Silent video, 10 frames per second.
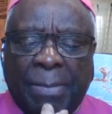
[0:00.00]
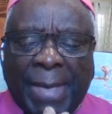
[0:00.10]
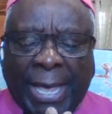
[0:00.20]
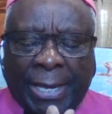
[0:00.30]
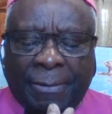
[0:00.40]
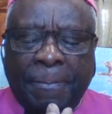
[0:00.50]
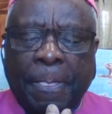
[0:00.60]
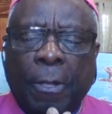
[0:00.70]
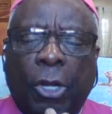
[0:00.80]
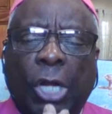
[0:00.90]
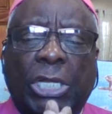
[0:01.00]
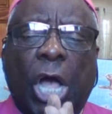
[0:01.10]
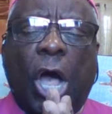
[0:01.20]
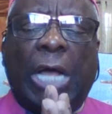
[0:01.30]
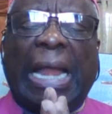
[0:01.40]
Amen. Lord
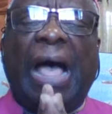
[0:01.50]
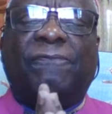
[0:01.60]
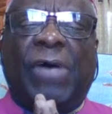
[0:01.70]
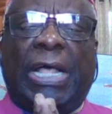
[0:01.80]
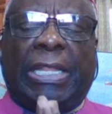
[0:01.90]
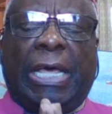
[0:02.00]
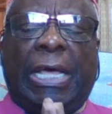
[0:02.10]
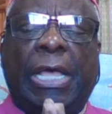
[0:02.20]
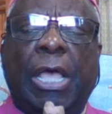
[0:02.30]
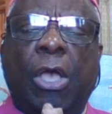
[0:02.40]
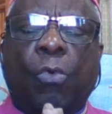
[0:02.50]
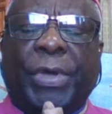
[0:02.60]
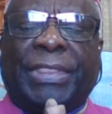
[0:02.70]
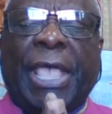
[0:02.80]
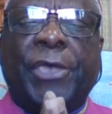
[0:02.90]
God, our Father,
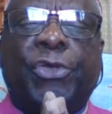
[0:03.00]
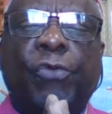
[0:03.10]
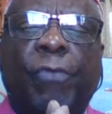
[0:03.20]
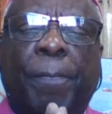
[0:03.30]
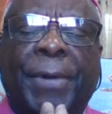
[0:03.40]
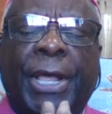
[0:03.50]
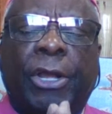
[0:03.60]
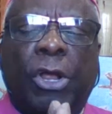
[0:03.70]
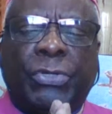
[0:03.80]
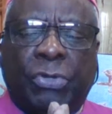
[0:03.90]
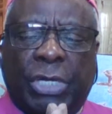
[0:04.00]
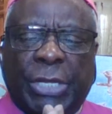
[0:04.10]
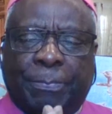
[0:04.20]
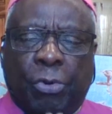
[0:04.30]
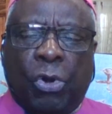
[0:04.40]
we thank you for bringing us to
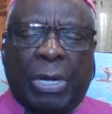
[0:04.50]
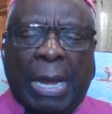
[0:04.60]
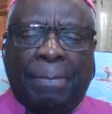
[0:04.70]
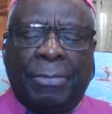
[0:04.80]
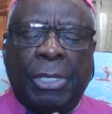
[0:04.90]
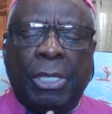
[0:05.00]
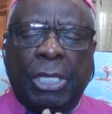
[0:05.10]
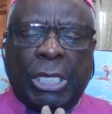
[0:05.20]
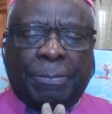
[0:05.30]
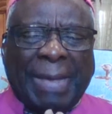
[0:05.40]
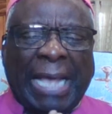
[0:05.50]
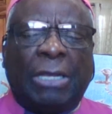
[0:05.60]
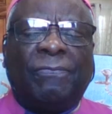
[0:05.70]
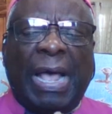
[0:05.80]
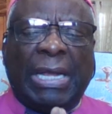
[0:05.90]
this program. In spite
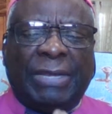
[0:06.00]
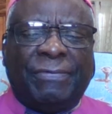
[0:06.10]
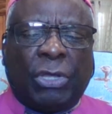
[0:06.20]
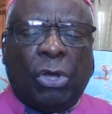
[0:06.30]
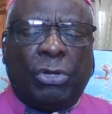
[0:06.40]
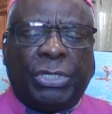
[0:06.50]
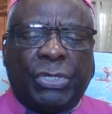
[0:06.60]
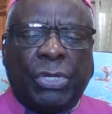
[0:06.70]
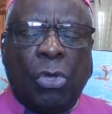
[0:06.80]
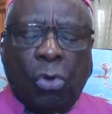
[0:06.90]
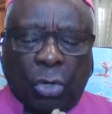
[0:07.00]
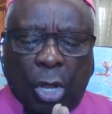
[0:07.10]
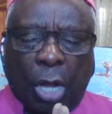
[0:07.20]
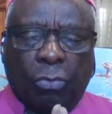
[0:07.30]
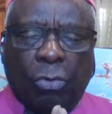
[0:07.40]
of our difficulties, oh
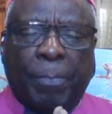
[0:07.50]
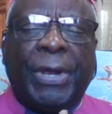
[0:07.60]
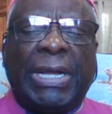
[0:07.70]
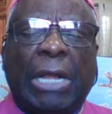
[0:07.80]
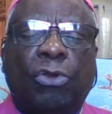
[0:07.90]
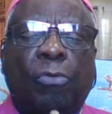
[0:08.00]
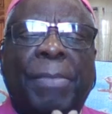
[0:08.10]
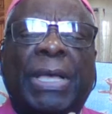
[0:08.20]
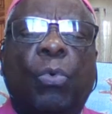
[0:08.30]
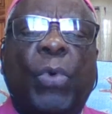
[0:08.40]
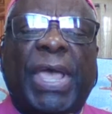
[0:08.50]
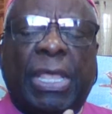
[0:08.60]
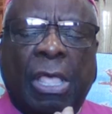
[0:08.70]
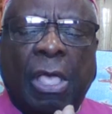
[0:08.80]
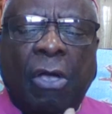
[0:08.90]
Lord, we pray that you will make a
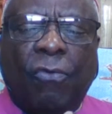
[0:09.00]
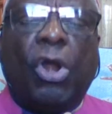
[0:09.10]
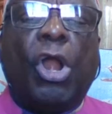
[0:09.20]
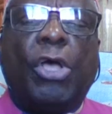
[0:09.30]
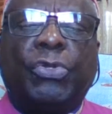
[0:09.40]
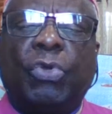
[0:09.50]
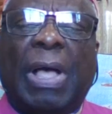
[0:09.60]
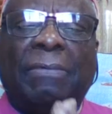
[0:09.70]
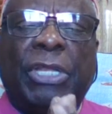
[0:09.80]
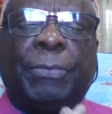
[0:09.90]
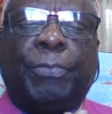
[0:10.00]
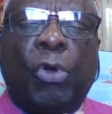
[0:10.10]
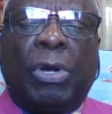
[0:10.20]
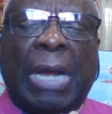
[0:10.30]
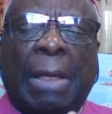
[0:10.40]
way for us to have this
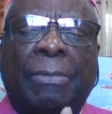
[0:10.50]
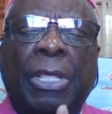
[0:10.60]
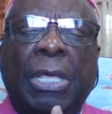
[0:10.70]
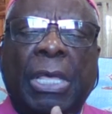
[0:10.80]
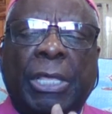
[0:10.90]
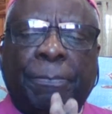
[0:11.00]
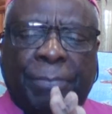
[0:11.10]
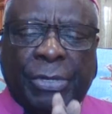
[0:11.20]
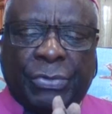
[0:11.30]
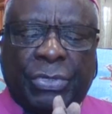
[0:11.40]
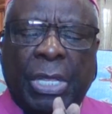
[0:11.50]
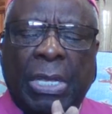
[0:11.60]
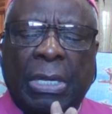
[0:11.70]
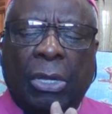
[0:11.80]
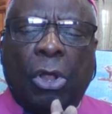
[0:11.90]
program in peace.
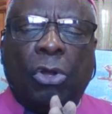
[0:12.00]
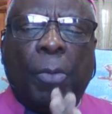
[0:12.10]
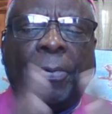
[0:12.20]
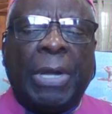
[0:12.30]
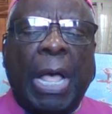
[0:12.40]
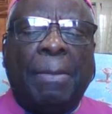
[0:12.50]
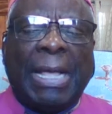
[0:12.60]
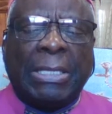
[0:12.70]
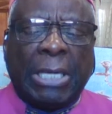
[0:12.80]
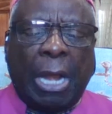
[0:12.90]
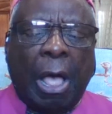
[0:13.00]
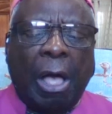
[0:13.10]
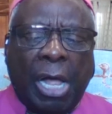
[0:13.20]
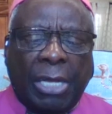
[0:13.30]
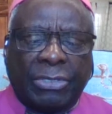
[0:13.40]
Lord, open our minds and our
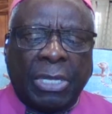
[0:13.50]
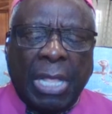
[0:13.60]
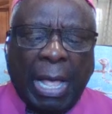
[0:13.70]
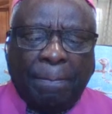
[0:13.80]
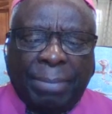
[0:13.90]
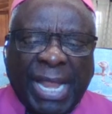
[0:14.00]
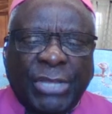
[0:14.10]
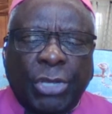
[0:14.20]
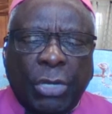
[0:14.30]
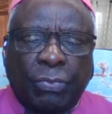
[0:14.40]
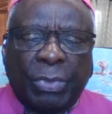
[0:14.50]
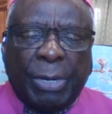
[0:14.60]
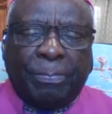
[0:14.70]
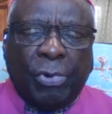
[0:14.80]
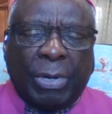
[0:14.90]
hearts and bless us with
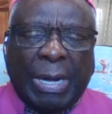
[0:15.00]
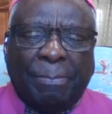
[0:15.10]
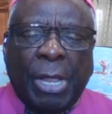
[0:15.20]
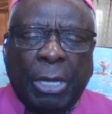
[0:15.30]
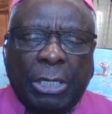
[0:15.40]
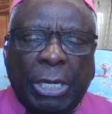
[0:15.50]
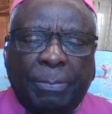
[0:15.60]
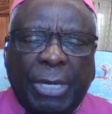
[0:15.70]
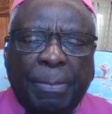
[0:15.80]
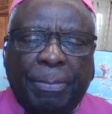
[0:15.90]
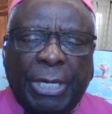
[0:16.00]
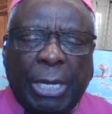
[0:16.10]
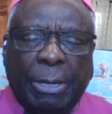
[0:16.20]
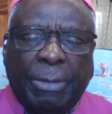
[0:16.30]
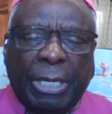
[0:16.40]
the program,
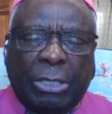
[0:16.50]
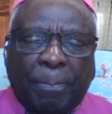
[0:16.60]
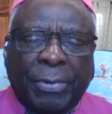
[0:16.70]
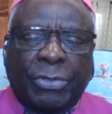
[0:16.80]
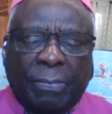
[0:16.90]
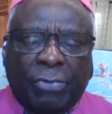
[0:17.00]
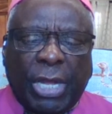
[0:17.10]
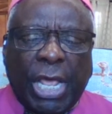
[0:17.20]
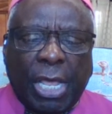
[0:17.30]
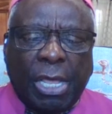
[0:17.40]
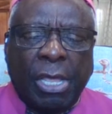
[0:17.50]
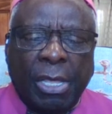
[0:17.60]
the topics of today.